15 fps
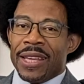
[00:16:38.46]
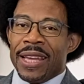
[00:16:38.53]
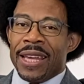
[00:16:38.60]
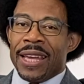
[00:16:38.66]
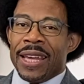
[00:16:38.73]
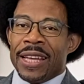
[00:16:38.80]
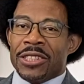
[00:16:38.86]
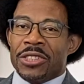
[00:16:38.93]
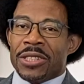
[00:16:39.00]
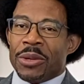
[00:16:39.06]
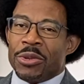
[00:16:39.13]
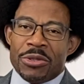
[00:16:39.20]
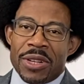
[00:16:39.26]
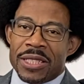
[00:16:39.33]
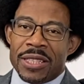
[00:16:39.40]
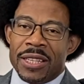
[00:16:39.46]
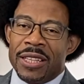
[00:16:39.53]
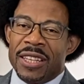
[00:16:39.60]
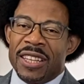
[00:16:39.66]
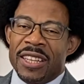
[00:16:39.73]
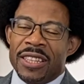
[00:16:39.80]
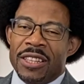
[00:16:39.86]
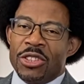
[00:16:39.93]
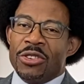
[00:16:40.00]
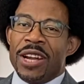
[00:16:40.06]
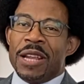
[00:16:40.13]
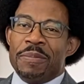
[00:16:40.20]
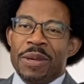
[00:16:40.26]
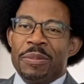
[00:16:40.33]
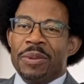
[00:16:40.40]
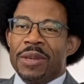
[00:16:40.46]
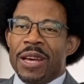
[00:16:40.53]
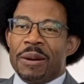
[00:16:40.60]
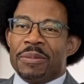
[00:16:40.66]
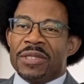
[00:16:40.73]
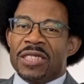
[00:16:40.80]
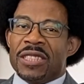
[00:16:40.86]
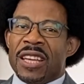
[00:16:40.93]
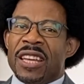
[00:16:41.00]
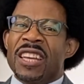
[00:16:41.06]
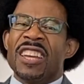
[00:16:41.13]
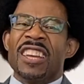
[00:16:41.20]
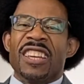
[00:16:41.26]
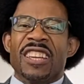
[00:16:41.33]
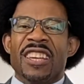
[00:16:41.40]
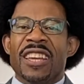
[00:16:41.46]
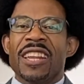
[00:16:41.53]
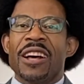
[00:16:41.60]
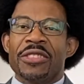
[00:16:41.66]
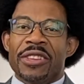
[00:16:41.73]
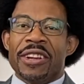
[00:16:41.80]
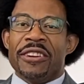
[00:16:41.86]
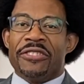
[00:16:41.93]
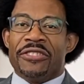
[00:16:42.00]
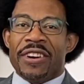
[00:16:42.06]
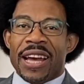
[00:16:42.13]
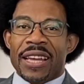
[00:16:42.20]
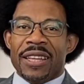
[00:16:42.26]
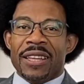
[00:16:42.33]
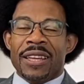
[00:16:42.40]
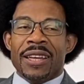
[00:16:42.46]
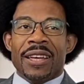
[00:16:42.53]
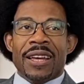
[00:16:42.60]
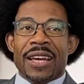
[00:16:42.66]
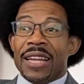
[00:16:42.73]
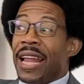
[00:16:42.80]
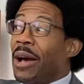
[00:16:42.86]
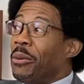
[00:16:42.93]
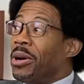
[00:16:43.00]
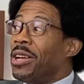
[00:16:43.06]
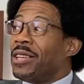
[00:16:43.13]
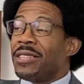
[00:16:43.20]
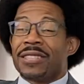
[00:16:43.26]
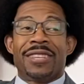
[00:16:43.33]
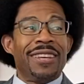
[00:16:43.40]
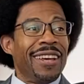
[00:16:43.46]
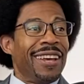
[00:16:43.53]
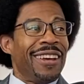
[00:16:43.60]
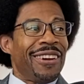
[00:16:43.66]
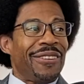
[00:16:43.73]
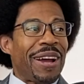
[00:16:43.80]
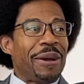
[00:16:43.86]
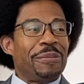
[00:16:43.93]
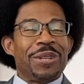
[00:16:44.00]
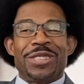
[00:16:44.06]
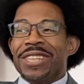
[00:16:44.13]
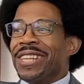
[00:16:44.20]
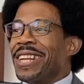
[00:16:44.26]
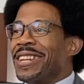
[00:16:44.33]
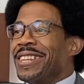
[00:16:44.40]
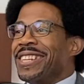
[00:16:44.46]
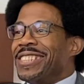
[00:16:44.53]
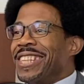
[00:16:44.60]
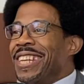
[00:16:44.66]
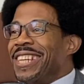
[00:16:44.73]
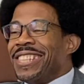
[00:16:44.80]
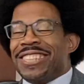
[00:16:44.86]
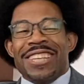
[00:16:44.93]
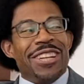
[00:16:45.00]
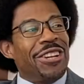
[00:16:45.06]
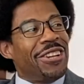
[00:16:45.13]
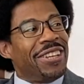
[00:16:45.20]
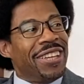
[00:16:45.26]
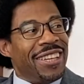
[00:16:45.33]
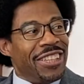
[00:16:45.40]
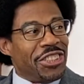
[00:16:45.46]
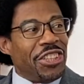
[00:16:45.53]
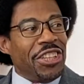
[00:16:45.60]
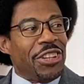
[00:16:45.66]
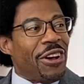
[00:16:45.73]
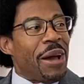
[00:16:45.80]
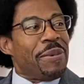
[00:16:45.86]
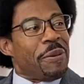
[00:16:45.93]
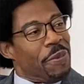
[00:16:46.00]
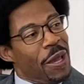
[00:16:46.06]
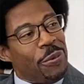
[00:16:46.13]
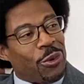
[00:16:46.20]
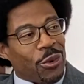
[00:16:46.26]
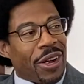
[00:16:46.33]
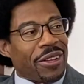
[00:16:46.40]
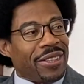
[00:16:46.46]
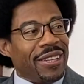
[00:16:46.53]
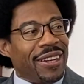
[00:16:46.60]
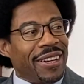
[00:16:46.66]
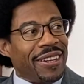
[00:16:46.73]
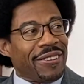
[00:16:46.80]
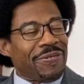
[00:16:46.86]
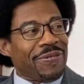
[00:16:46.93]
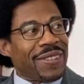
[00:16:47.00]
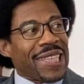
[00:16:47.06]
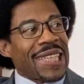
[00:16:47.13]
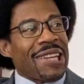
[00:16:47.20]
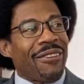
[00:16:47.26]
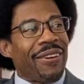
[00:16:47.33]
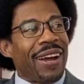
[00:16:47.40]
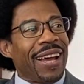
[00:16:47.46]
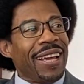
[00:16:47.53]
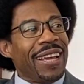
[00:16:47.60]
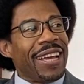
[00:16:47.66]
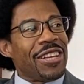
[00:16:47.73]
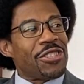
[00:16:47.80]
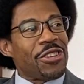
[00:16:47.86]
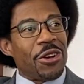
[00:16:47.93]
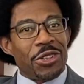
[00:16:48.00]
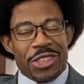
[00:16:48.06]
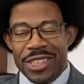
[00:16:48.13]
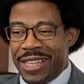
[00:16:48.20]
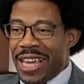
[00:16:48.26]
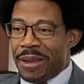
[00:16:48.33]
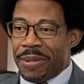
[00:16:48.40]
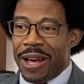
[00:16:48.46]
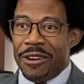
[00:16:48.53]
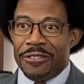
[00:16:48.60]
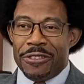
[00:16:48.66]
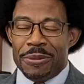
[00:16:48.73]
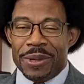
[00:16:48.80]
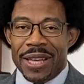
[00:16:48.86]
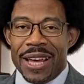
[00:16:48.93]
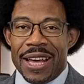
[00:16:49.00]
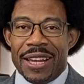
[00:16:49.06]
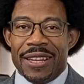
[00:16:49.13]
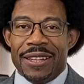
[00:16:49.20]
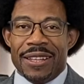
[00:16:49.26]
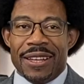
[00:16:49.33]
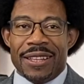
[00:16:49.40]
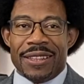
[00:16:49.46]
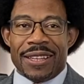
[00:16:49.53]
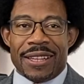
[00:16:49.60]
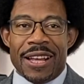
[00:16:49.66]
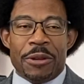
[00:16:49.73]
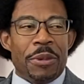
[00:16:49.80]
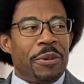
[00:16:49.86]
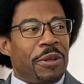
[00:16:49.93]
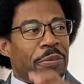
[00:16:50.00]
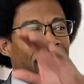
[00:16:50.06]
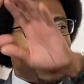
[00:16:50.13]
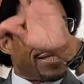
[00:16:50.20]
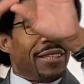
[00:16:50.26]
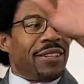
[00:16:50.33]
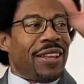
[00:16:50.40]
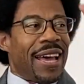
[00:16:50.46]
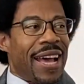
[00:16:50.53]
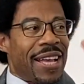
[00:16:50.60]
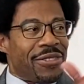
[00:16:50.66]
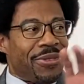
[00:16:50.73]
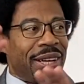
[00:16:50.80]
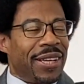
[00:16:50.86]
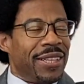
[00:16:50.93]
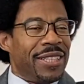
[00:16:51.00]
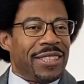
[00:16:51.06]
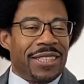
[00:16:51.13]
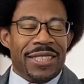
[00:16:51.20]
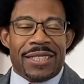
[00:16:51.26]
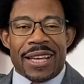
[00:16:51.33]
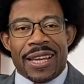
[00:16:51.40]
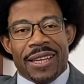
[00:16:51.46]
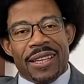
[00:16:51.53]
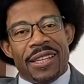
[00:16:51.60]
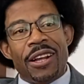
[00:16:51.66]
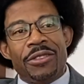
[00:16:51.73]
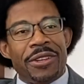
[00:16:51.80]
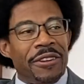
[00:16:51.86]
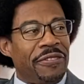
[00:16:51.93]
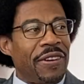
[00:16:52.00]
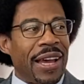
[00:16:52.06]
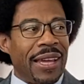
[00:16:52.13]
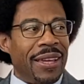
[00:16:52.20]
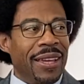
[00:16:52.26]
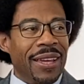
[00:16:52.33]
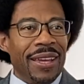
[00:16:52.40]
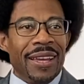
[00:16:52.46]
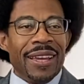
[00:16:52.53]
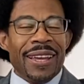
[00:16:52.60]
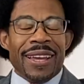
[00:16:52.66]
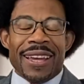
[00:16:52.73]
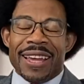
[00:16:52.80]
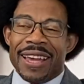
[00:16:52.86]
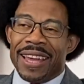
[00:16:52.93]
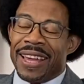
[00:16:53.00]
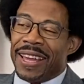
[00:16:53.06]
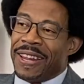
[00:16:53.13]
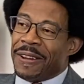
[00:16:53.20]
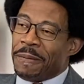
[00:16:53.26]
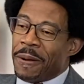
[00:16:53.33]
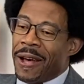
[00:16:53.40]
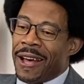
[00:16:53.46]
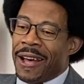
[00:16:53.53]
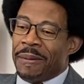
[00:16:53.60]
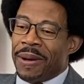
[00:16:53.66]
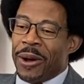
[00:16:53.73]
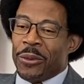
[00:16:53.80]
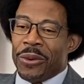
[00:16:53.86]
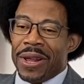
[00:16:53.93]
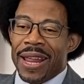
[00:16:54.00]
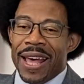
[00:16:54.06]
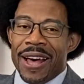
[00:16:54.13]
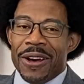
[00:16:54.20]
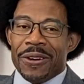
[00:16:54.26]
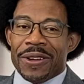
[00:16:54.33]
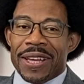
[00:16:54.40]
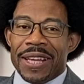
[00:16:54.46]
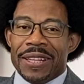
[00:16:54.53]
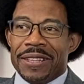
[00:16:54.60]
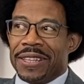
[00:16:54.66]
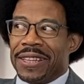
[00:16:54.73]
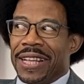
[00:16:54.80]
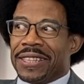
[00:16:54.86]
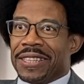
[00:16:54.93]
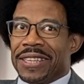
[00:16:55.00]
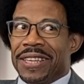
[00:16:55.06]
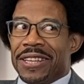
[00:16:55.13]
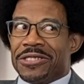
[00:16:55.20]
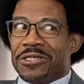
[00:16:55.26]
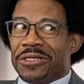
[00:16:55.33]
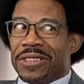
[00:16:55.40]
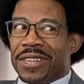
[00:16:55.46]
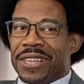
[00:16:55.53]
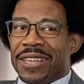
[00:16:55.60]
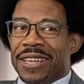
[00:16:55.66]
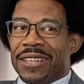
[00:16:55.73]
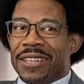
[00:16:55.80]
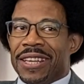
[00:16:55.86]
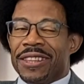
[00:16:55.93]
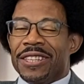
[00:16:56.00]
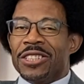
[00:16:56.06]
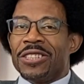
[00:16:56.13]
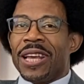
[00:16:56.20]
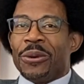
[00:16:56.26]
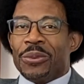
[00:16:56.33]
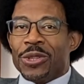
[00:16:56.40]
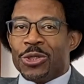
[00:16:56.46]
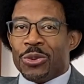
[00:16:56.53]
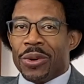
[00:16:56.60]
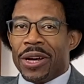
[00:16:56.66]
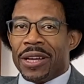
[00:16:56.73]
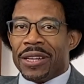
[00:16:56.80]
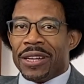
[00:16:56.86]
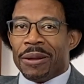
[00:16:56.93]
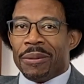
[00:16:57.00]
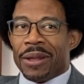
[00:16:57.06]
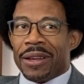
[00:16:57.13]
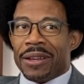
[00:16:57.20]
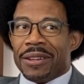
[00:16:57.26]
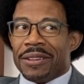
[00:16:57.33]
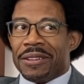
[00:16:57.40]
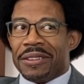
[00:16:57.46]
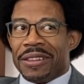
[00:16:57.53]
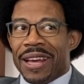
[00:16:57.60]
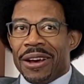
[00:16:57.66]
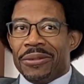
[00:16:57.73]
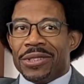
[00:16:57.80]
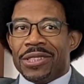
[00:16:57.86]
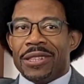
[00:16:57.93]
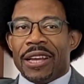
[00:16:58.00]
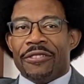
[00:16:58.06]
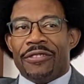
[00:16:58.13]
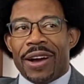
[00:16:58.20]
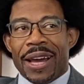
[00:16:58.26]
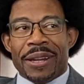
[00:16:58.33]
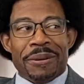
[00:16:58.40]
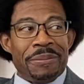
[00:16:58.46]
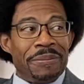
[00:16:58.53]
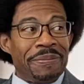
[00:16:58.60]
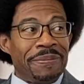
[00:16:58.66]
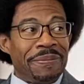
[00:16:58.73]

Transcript: and she's like, "What's wrong?" I said, "They're trying to beat me up," and she's like. Get out there and fight, and I was oh, like, she, she, she, didn't, she didn't know how many people were out there, right? And so she came out from behind the, the I remember the plexiglass, right? And she's like, "Get out there and fight." And um, I went out, and the, like the kids were looking, and then she's like, "Which one?" And I'm like, "That one." She's like, "Fight him,"